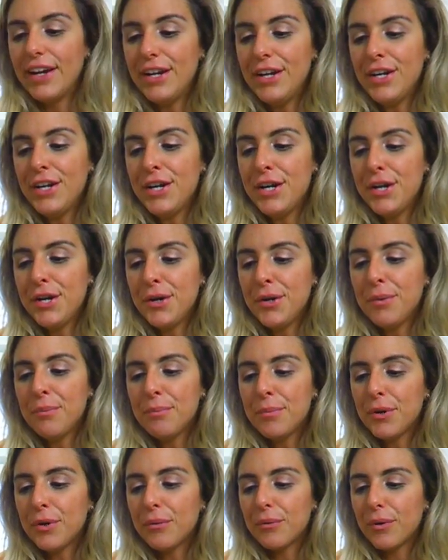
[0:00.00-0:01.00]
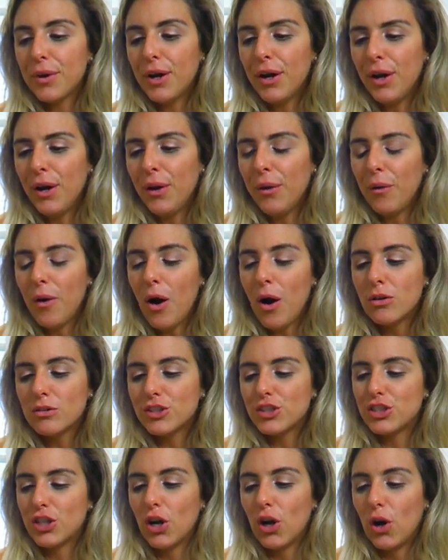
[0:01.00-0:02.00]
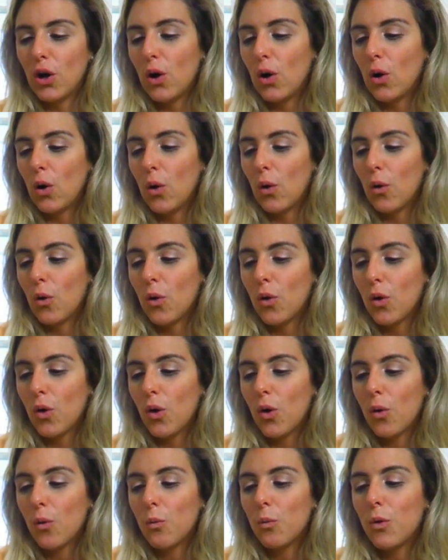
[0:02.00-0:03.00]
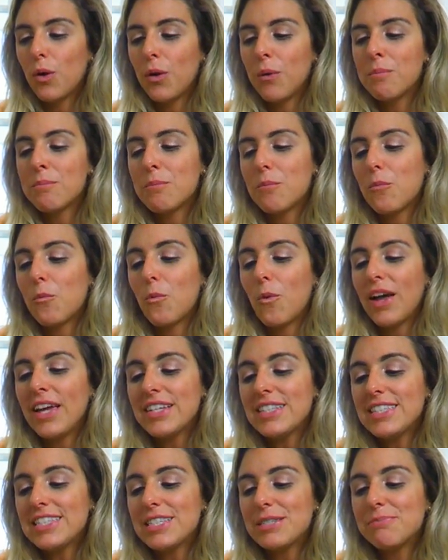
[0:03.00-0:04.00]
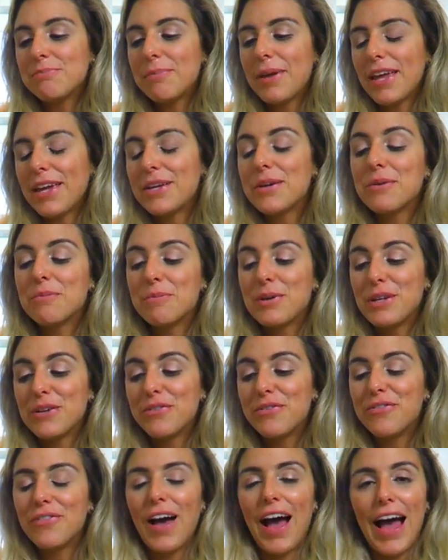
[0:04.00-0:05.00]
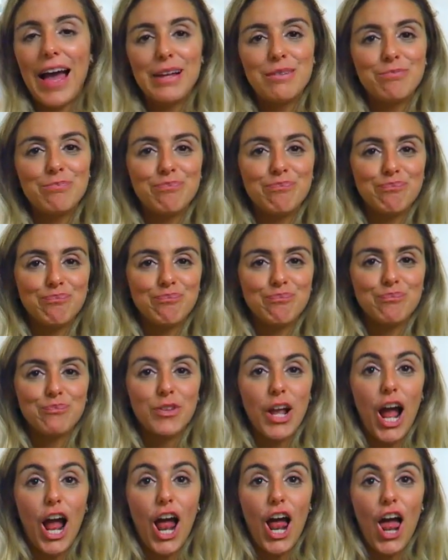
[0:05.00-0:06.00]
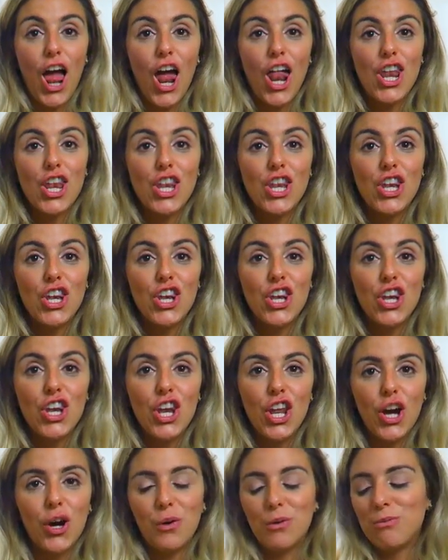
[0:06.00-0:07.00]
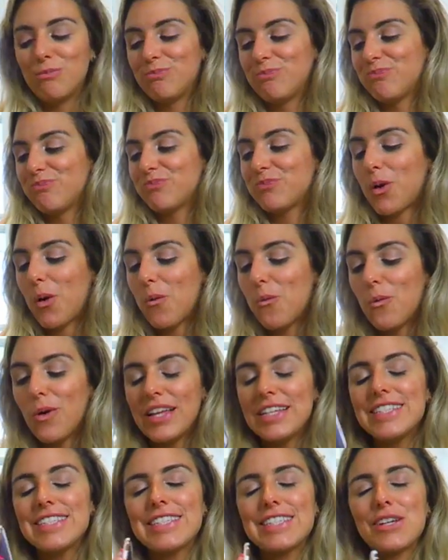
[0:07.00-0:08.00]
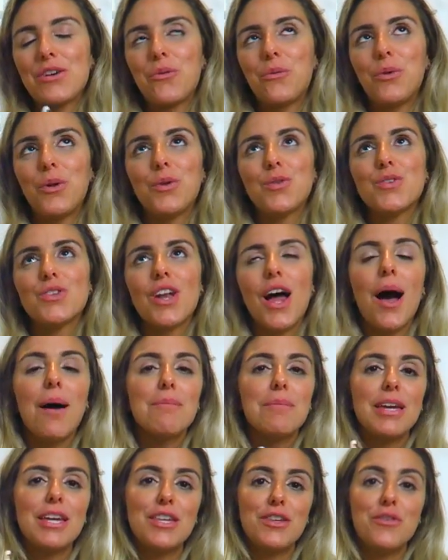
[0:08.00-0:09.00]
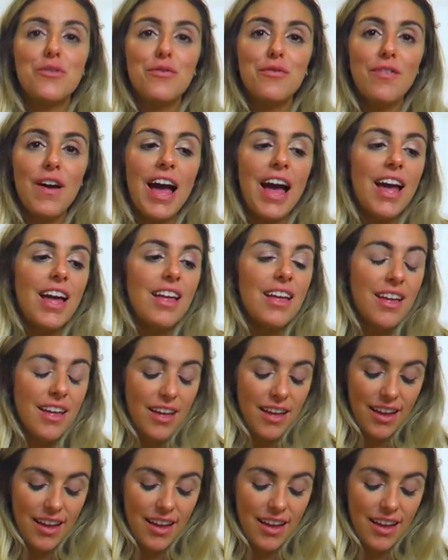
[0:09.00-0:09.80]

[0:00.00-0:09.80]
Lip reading: Numero ocho. Will weights make me fat? No, weights will not make you fat